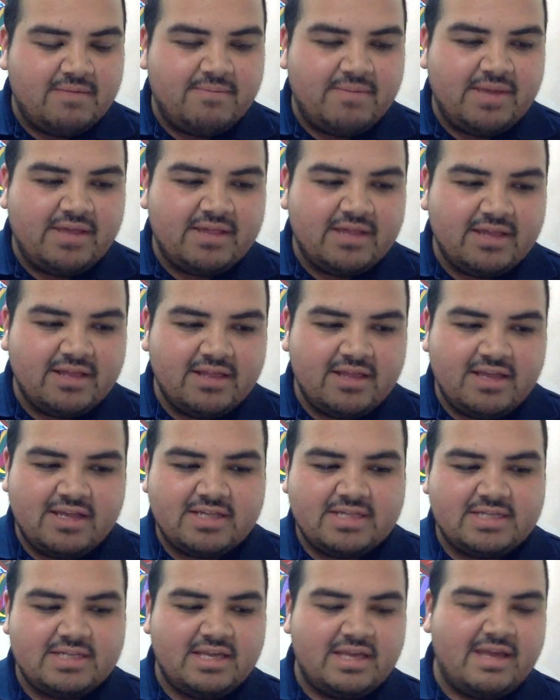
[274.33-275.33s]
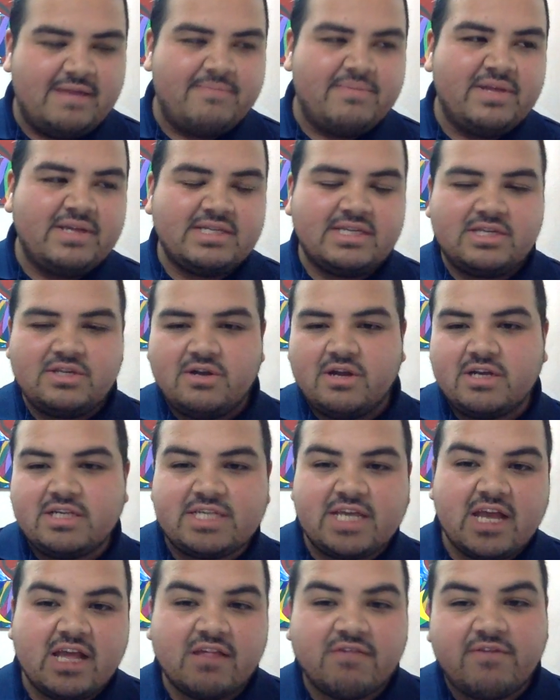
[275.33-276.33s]
Basically, it plays into our
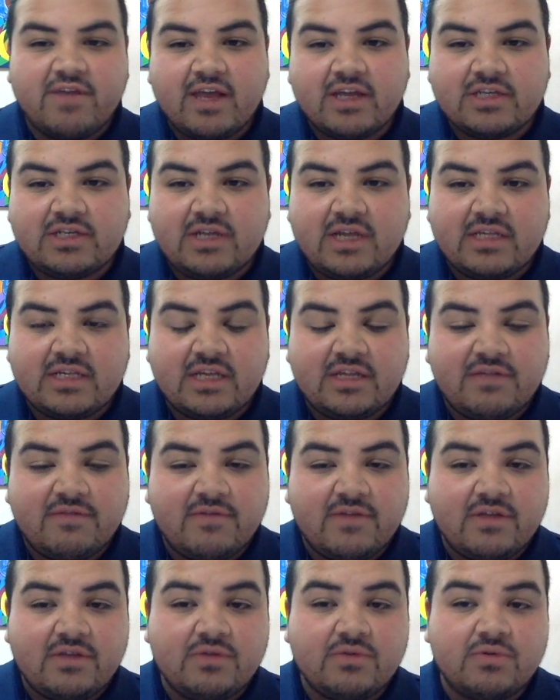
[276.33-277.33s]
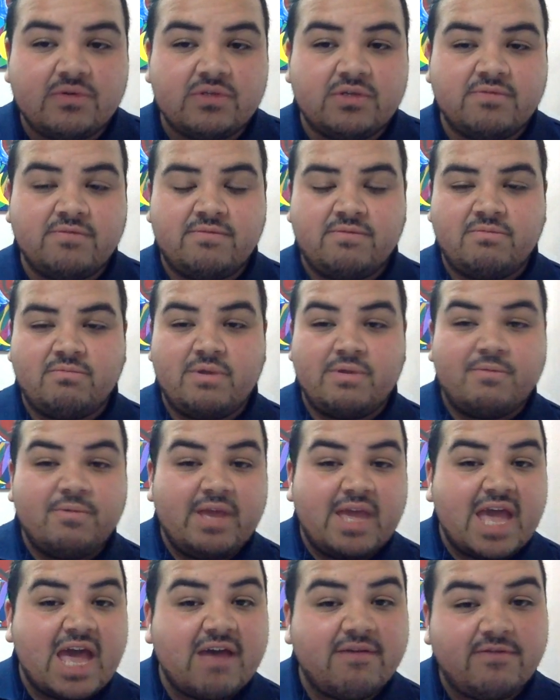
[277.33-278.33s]
satisfaction as individuals of when
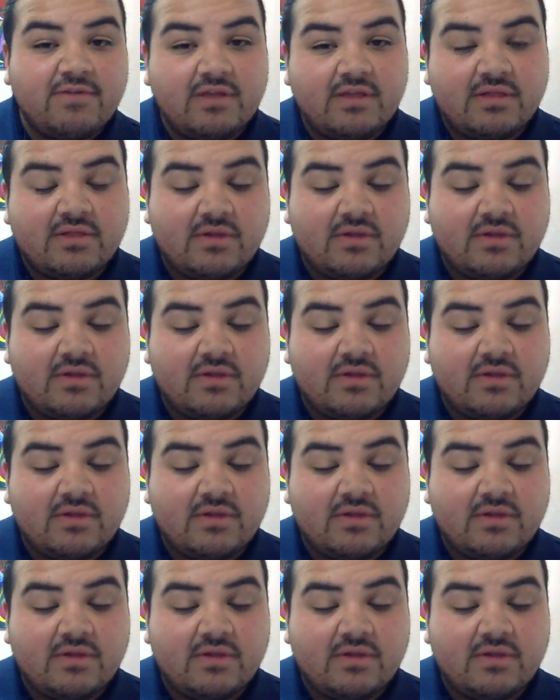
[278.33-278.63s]
we have it.